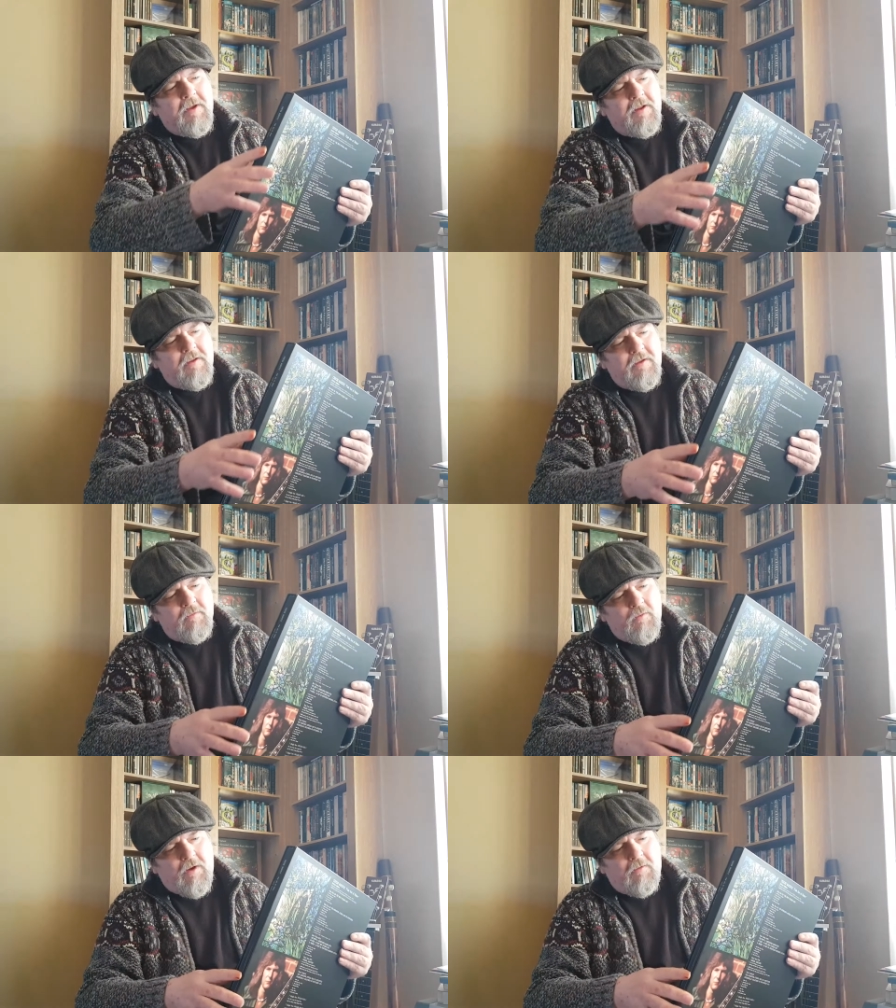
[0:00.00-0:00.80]
and
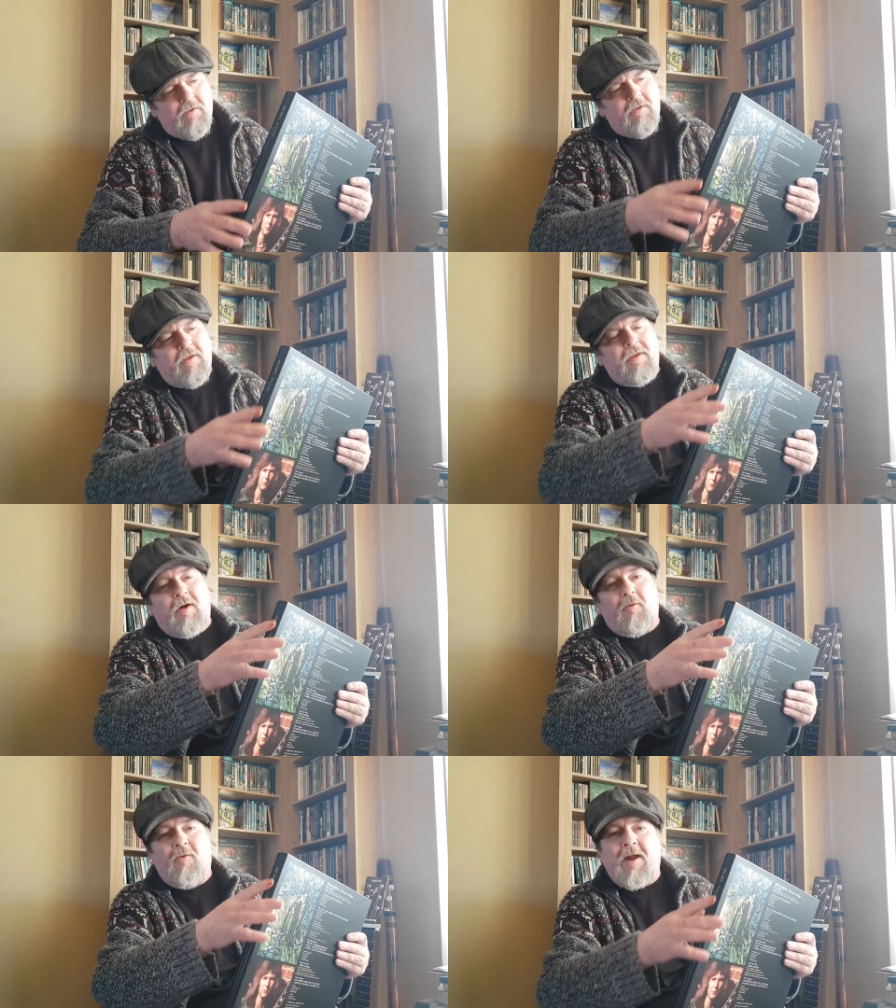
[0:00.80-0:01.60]
well,
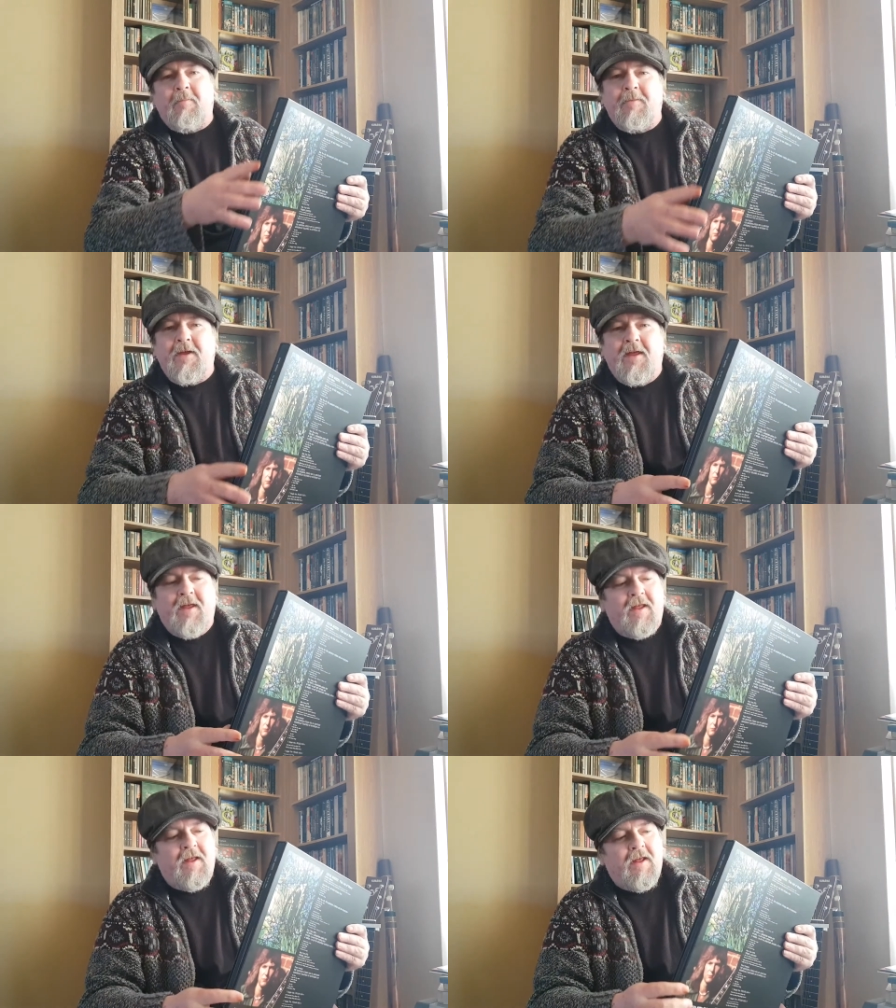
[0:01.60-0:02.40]
not rammed,
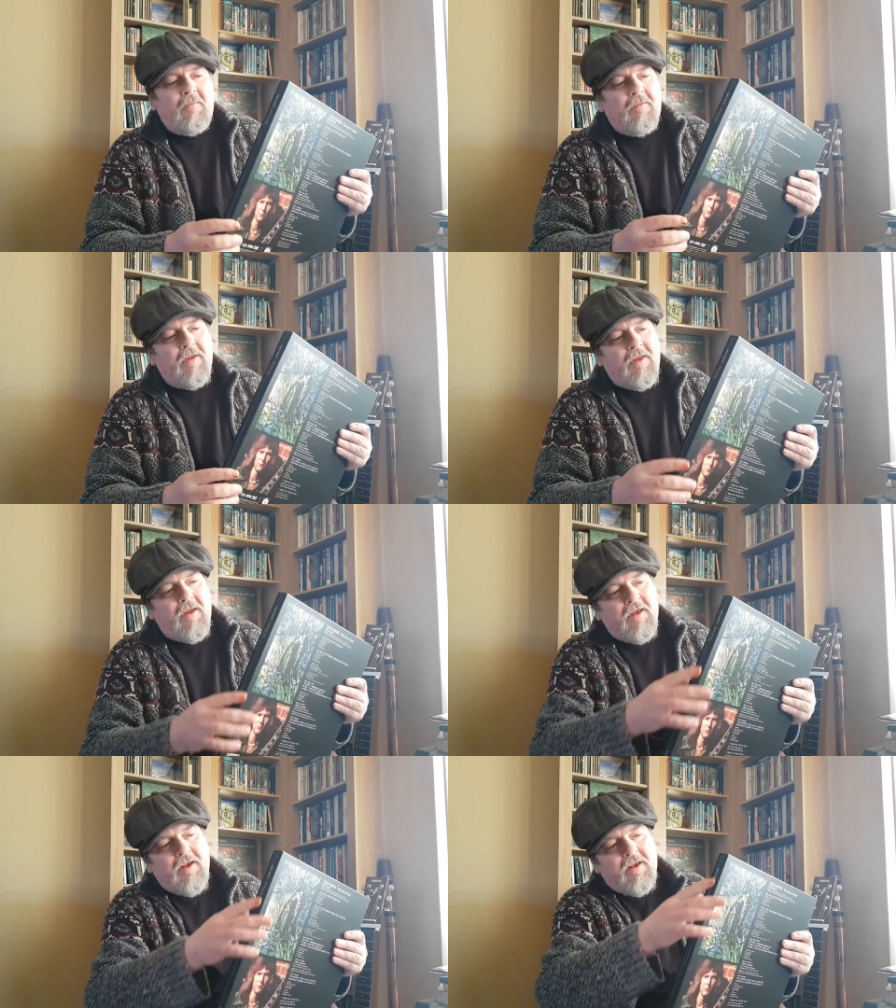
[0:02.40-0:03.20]

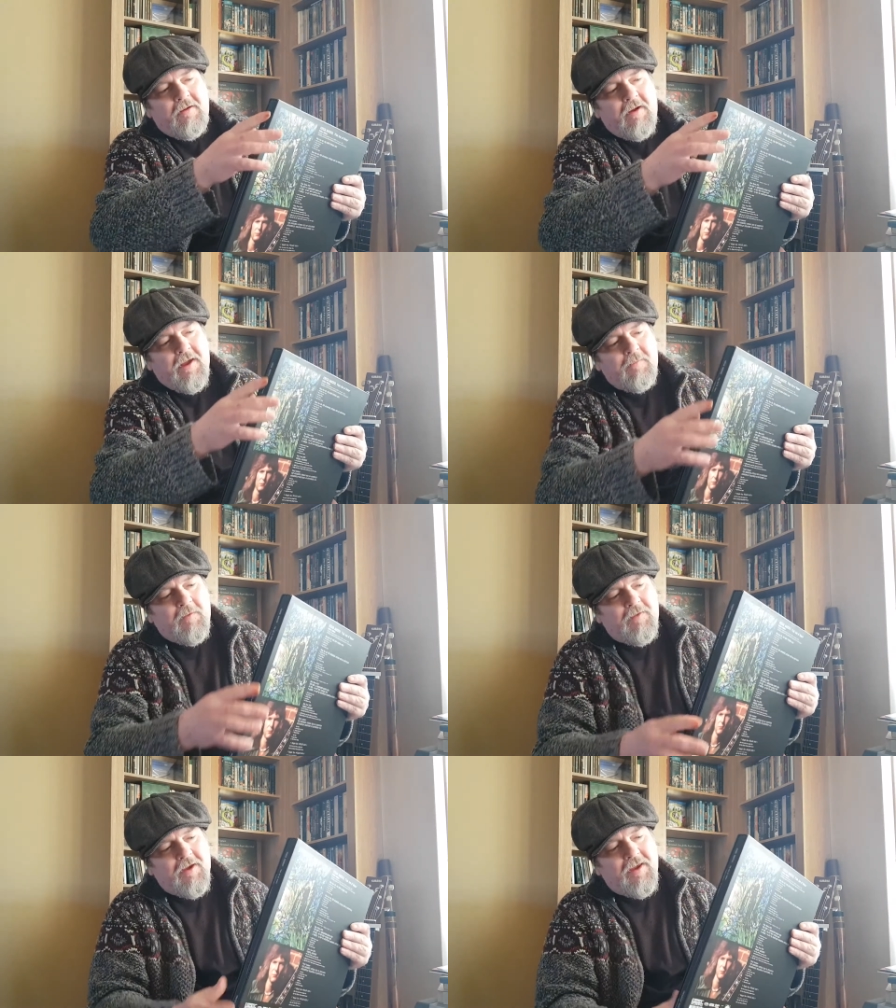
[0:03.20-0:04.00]
but got
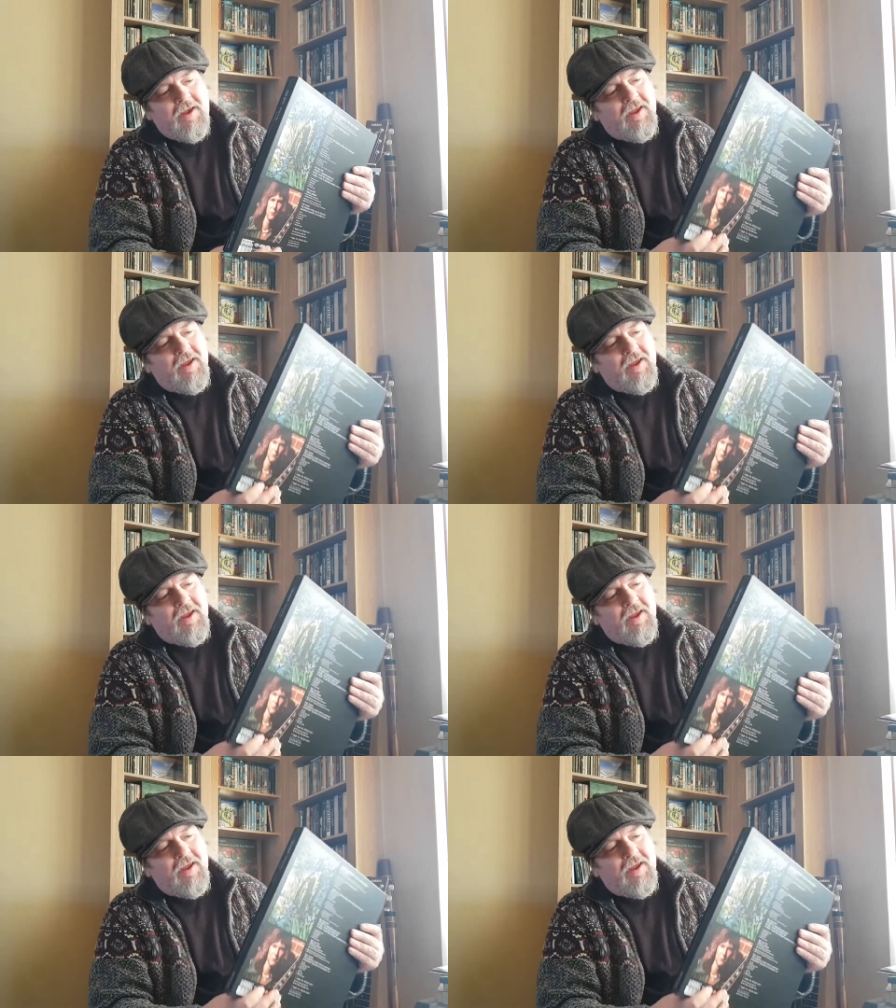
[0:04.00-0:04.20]
everything